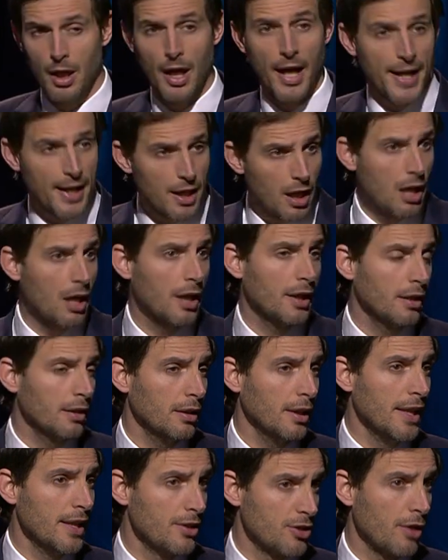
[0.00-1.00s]
AI
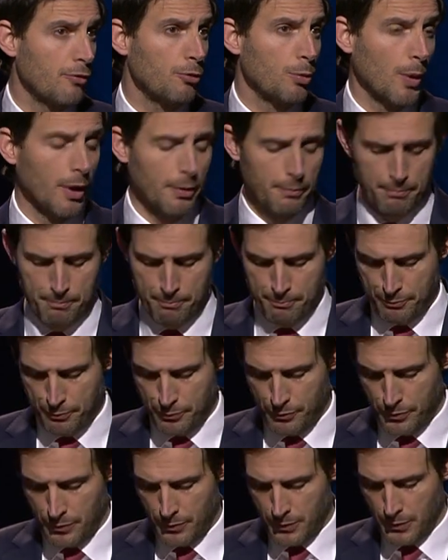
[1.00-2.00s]
is everywhere.
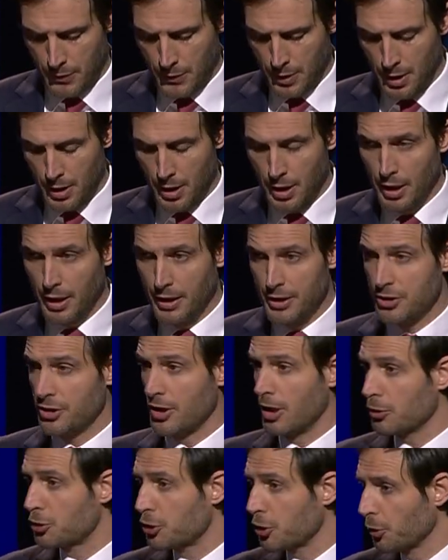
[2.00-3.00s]
It is
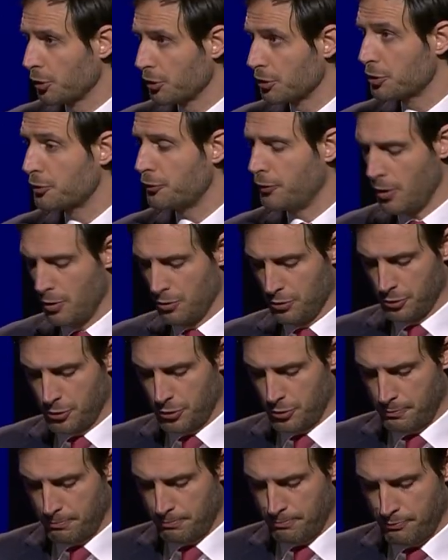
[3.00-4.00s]
in our children's
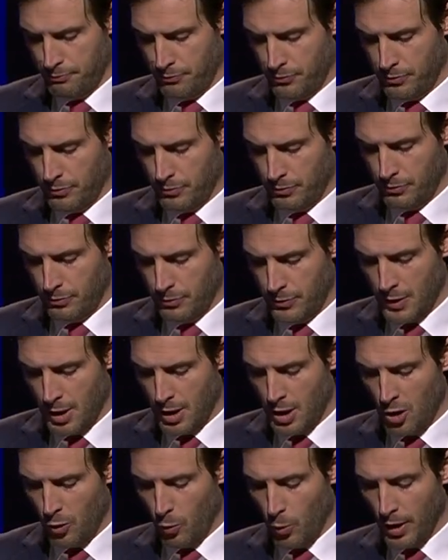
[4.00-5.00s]
phones,
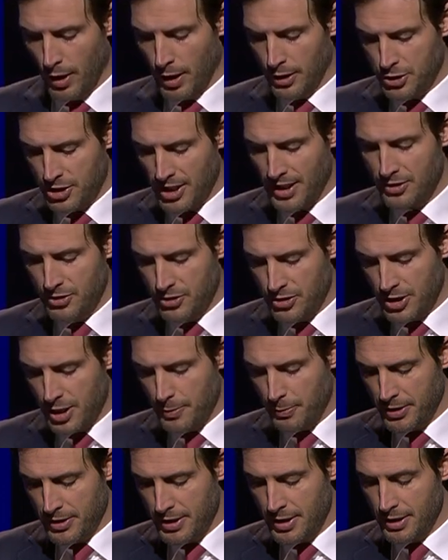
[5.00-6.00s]
where
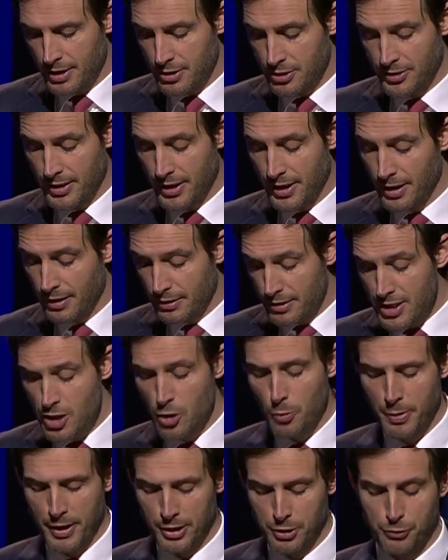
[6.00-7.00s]
ChatGPT is their
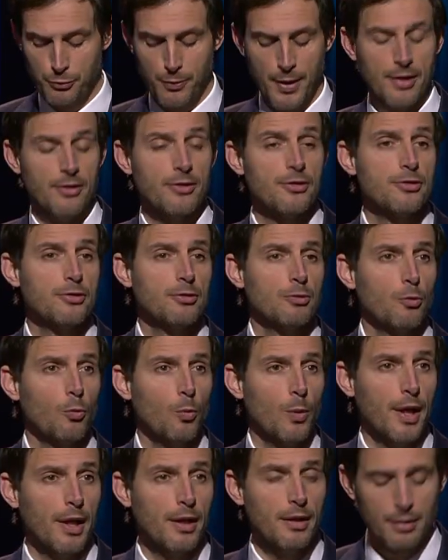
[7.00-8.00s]
new best friend
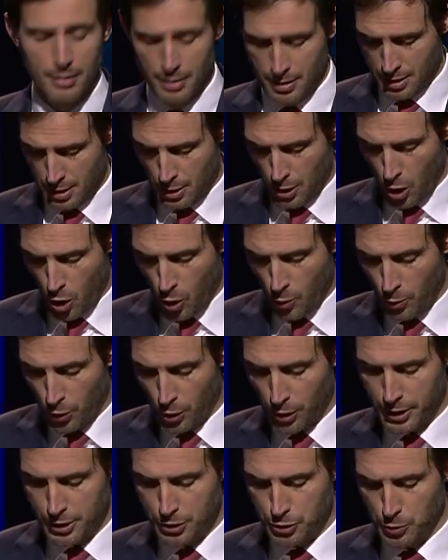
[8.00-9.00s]
when
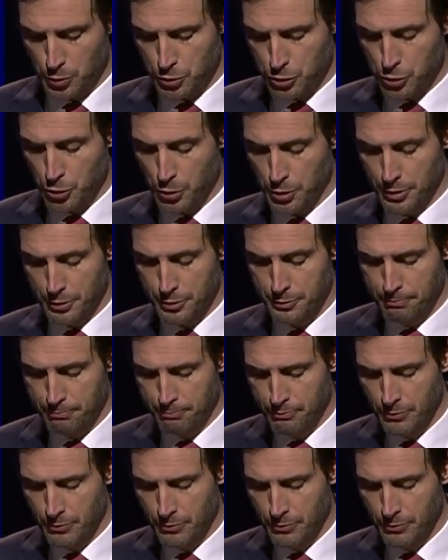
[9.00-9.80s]
homework is concerned.